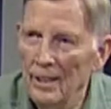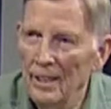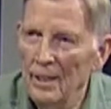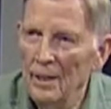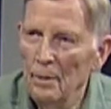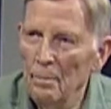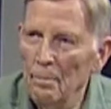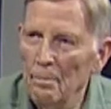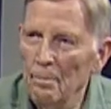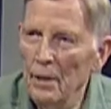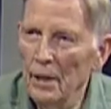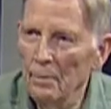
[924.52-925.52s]
Not all
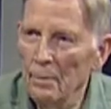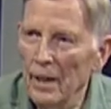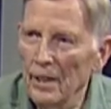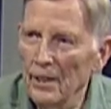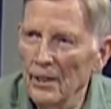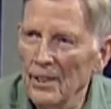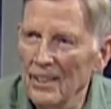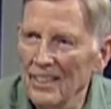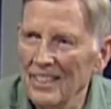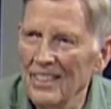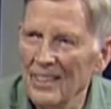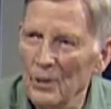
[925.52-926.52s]
the big time. Big band
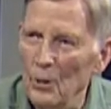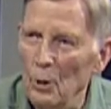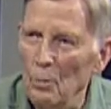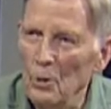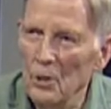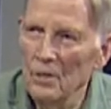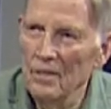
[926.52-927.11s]
right. groups.